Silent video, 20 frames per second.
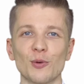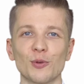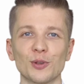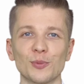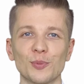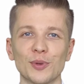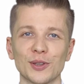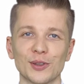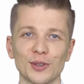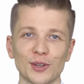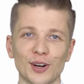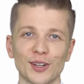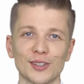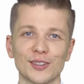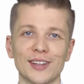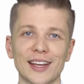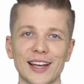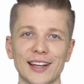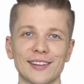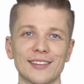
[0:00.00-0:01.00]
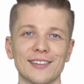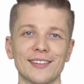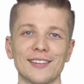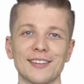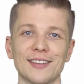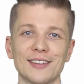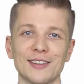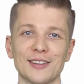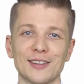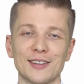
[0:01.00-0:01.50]
would be not that
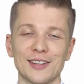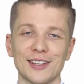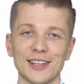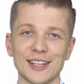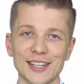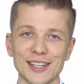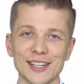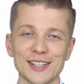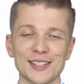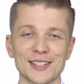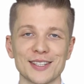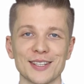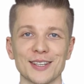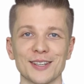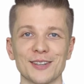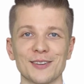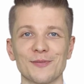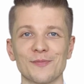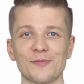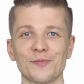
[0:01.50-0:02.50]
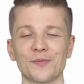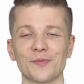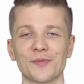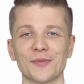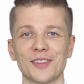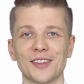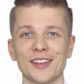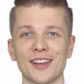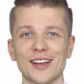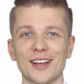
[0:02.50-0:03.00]
easy.
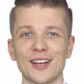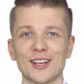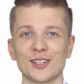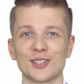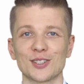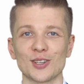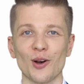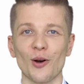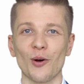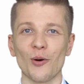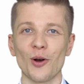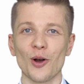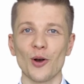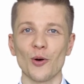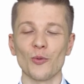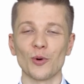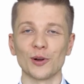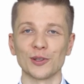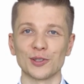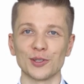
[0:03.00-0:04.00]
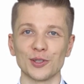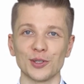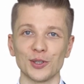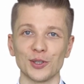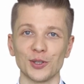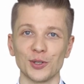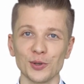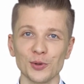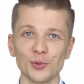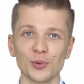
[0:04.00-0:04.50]
So what
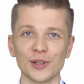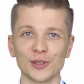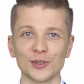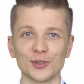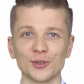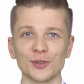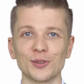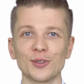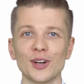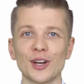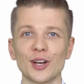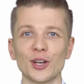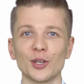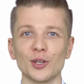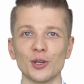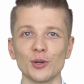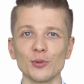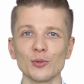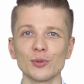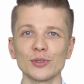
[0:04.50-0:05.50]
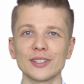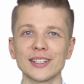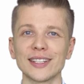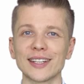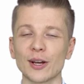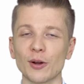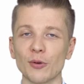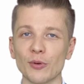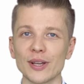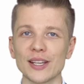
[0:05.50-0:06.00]
you will do, you would
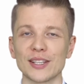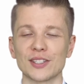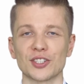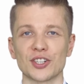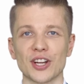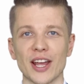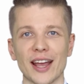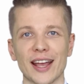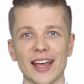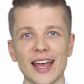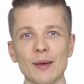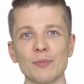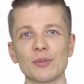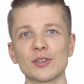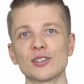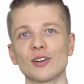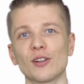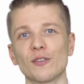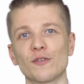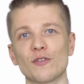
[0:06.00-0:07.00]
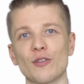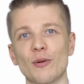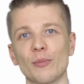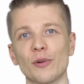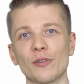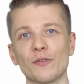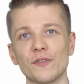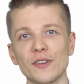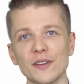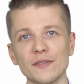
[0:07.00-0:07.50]
increase share capital
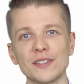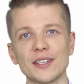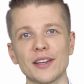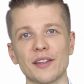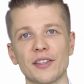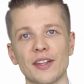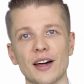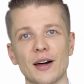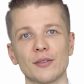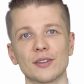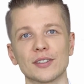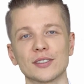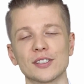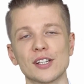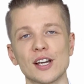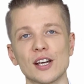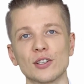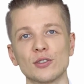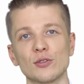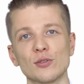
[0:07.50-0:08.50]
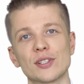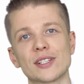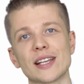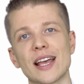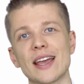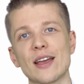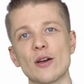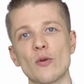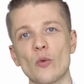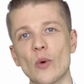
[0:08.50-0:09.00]
from 50,000 to
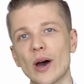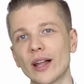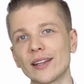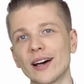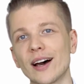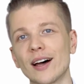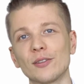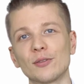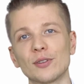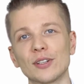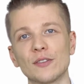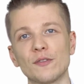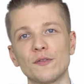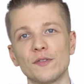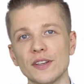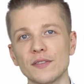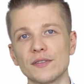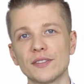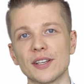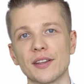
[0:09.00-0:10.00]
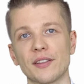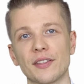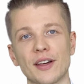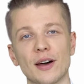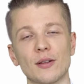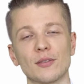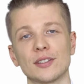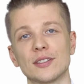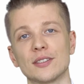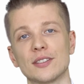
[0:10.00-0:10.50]
say
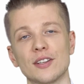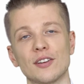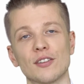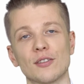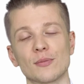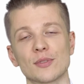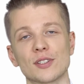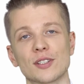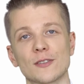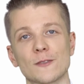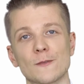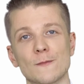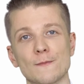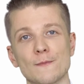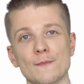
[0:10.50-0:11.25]
150,000 dirhams.